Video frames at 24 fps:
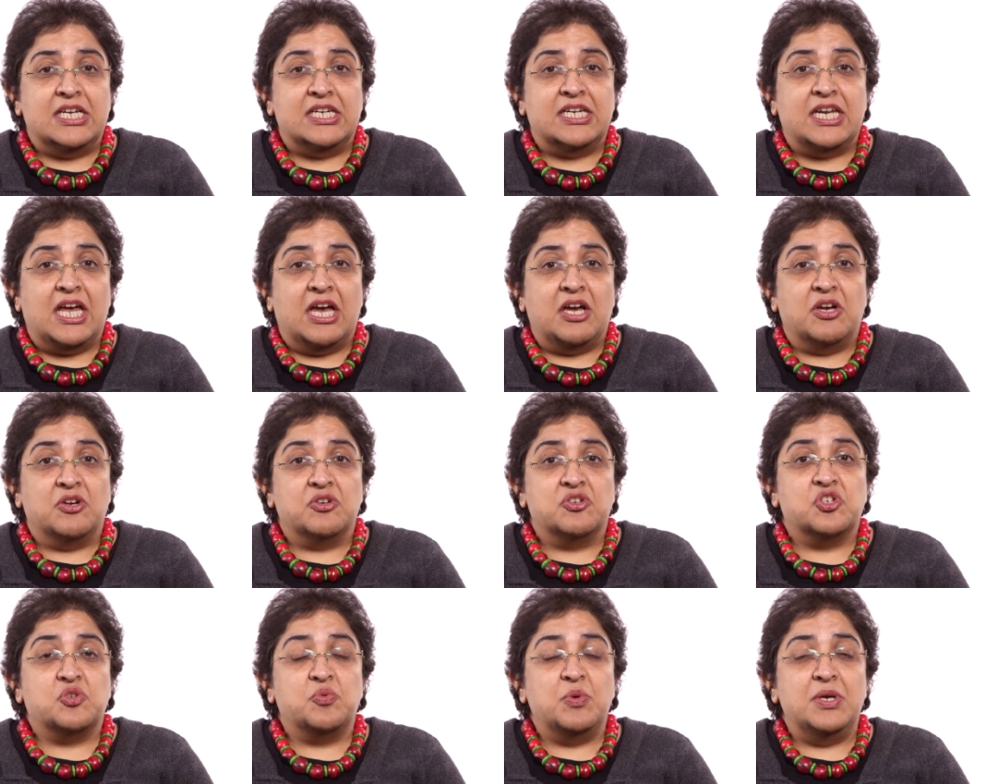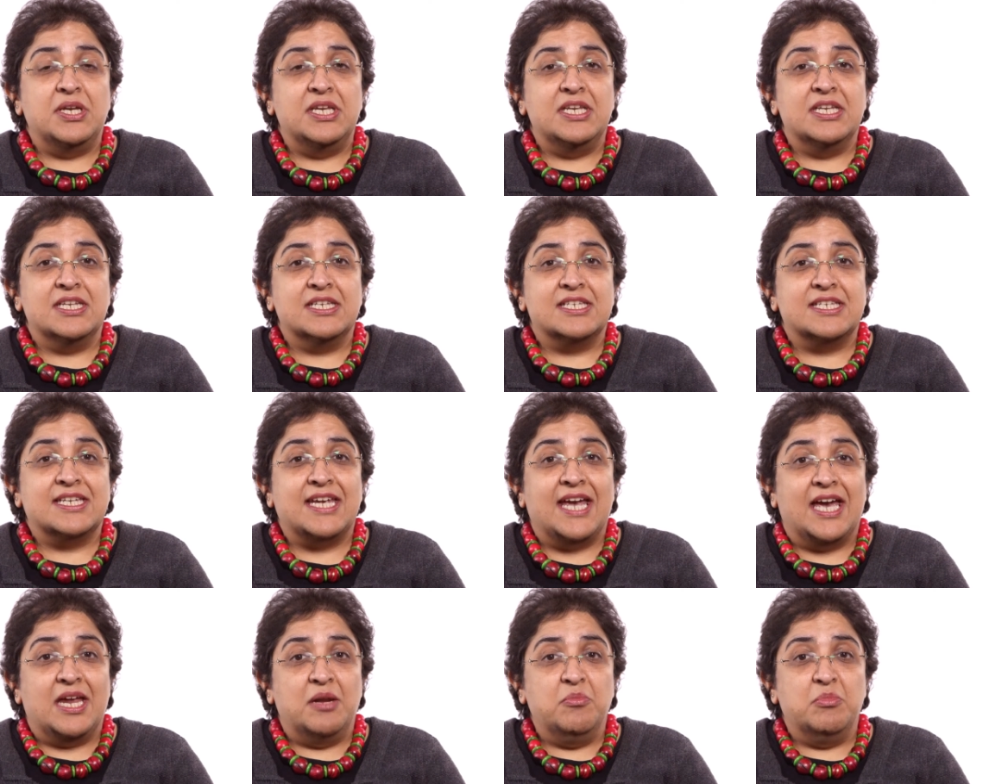Now, sweeteners
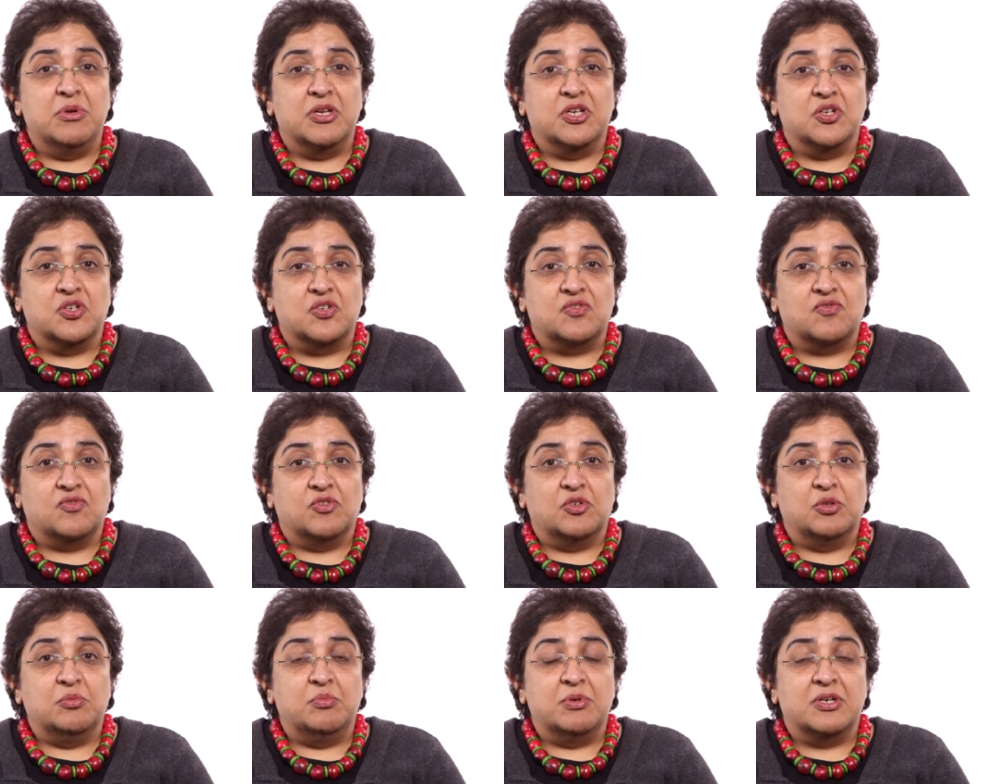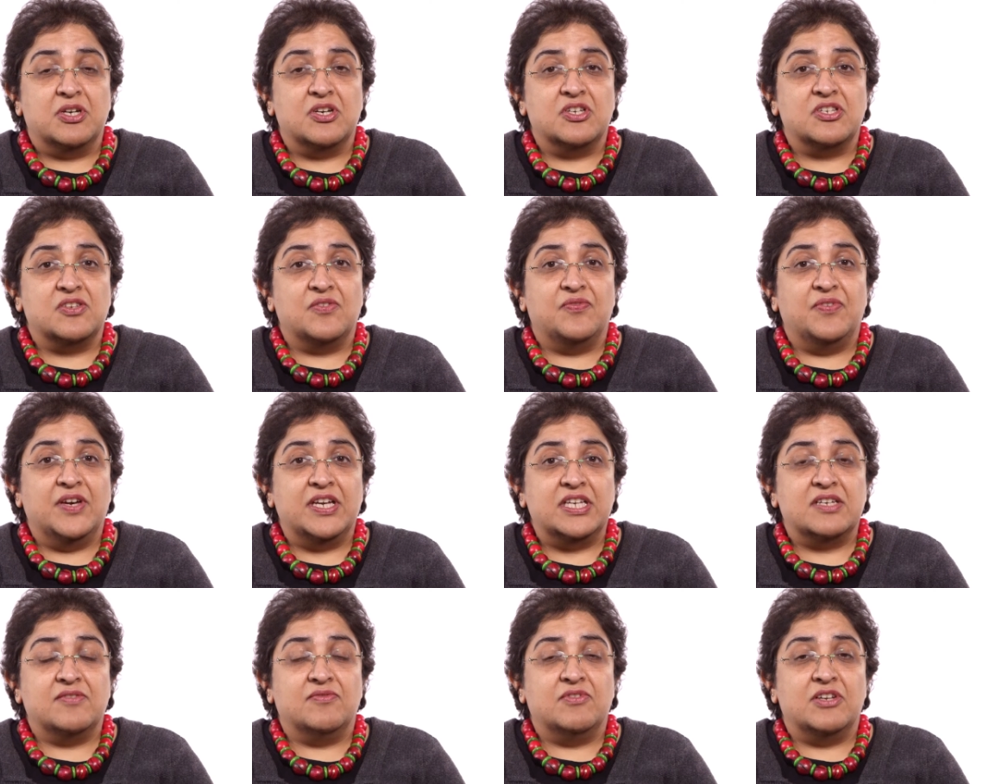can be useful because
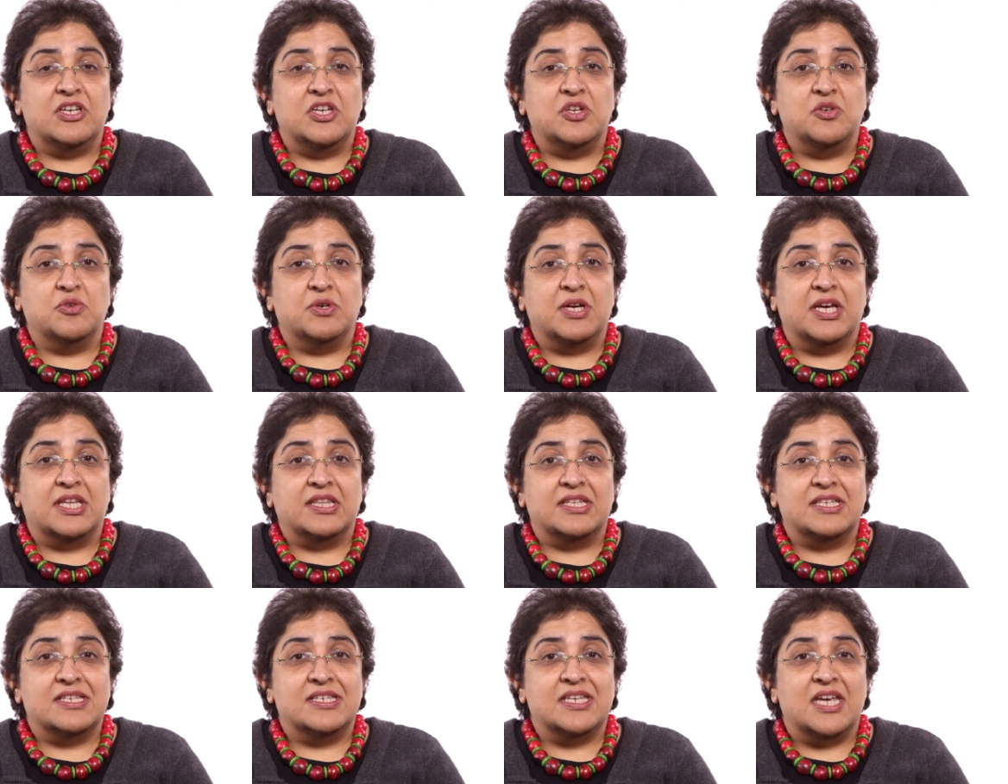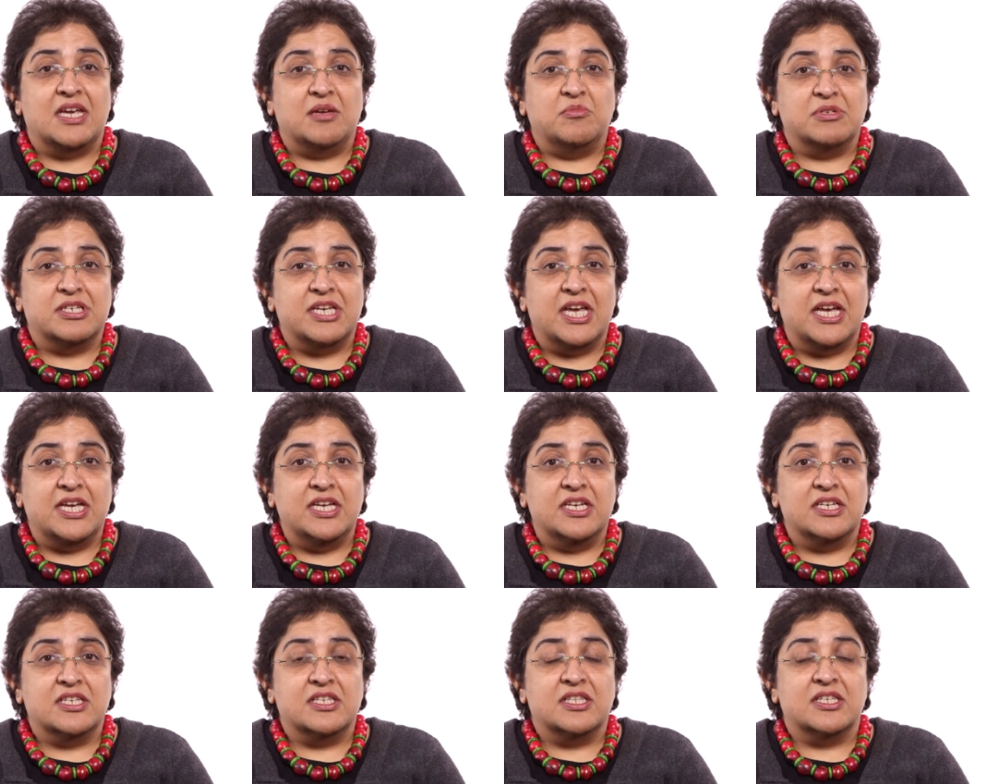effectively you get the same
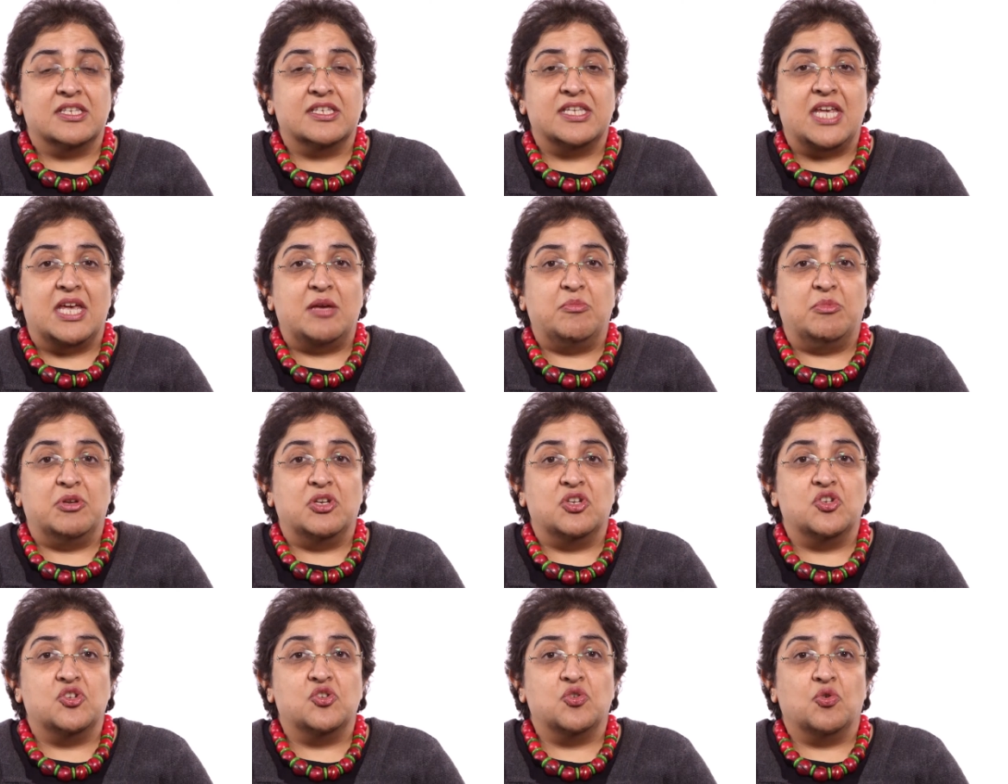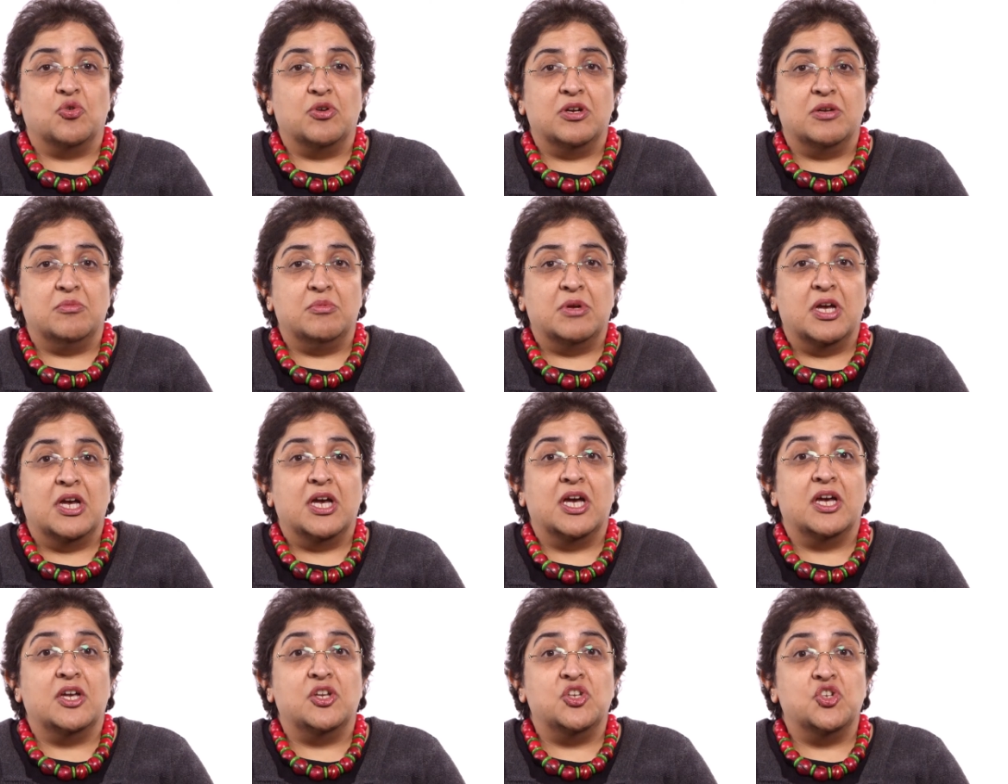taste, the same
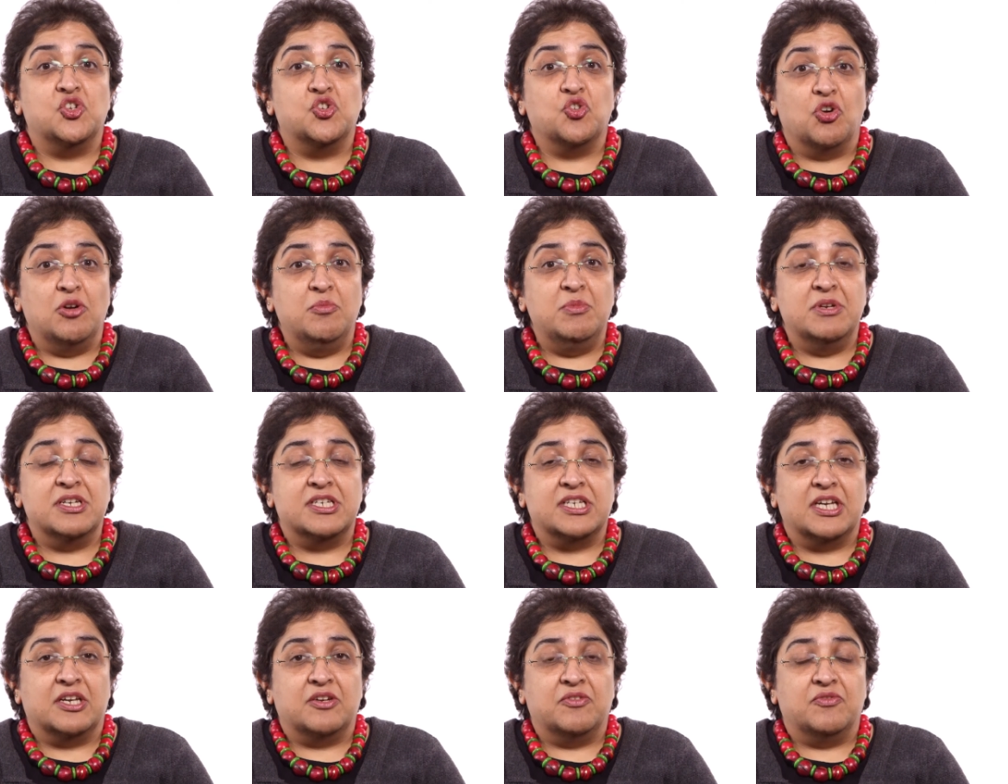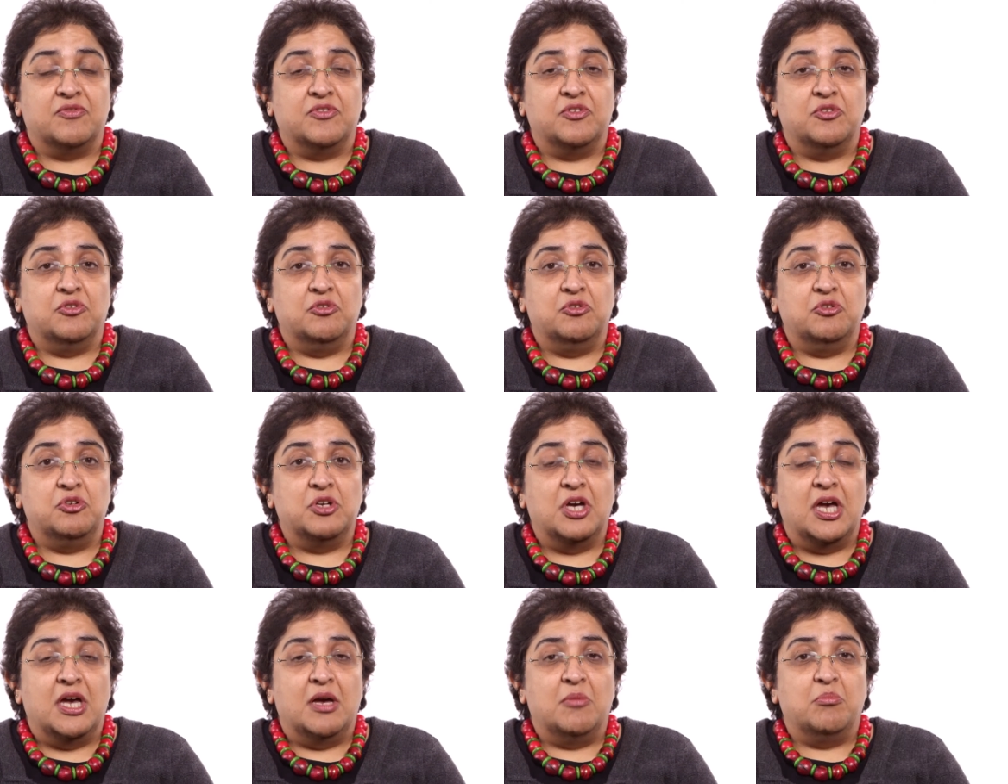enjoyment out of
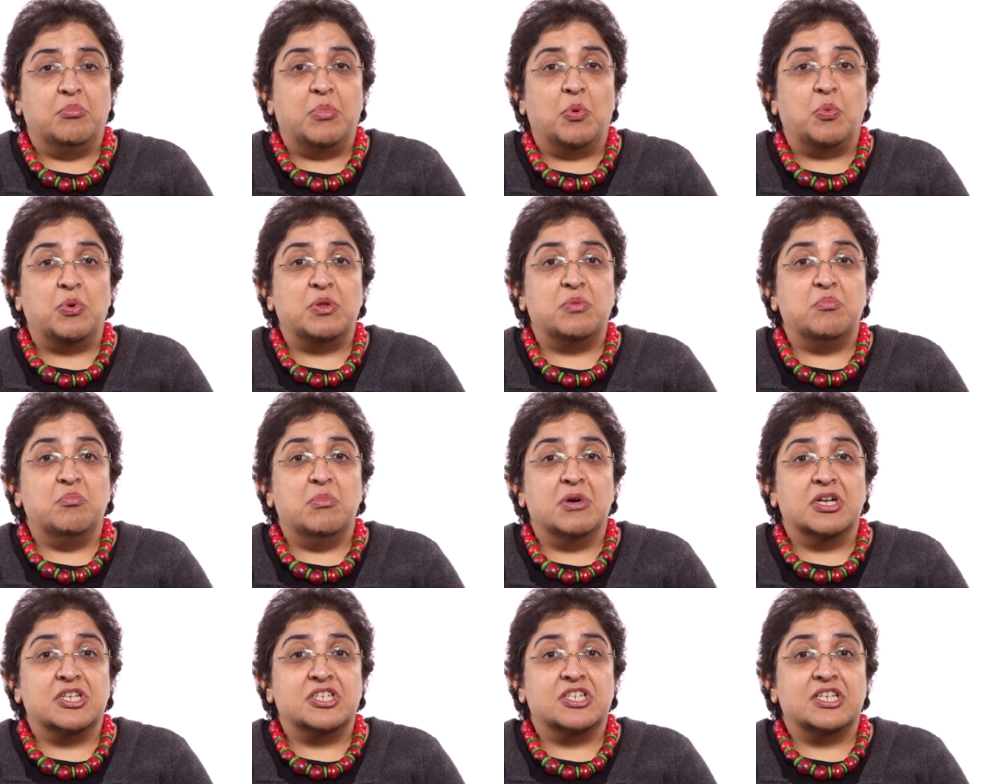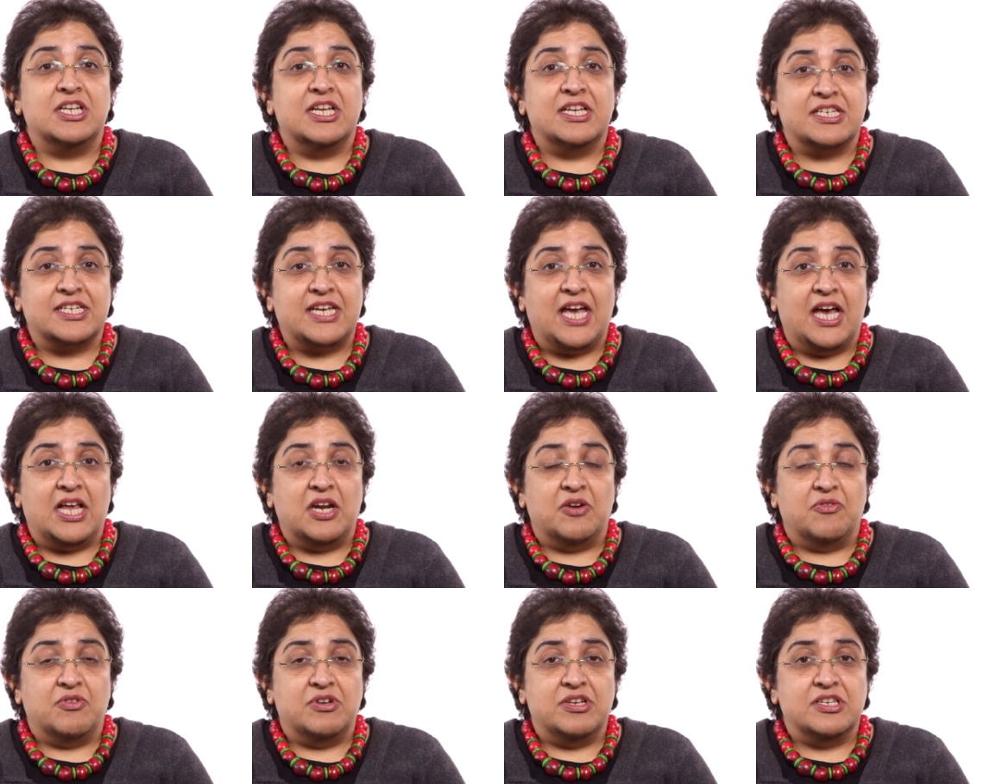food, but with much less
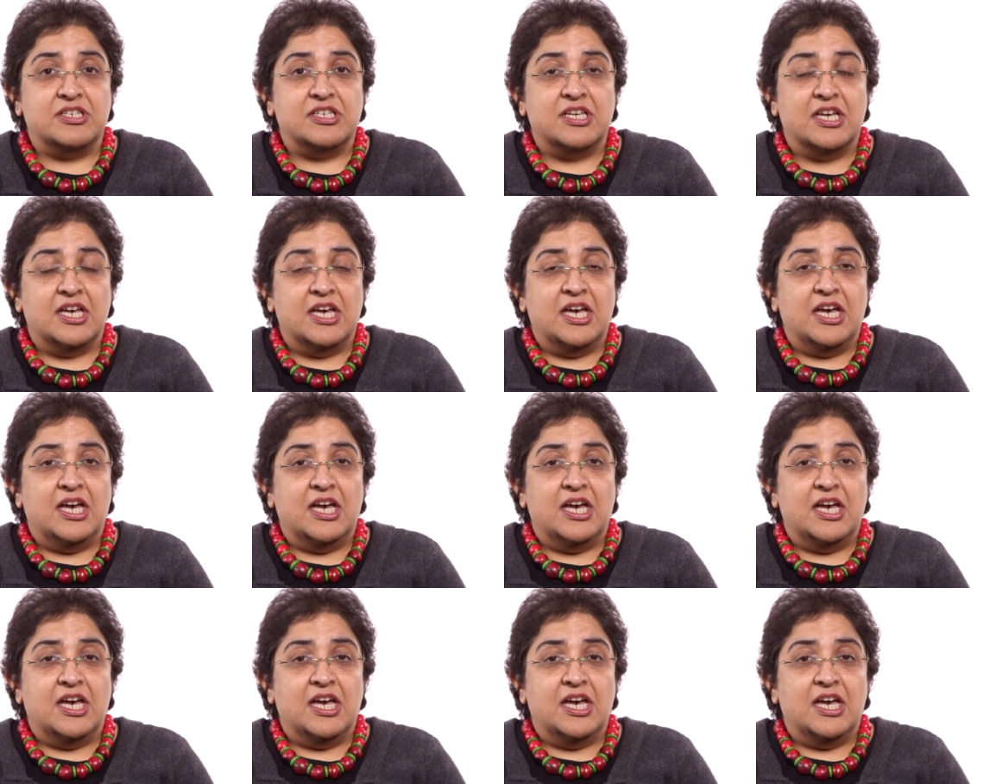calories.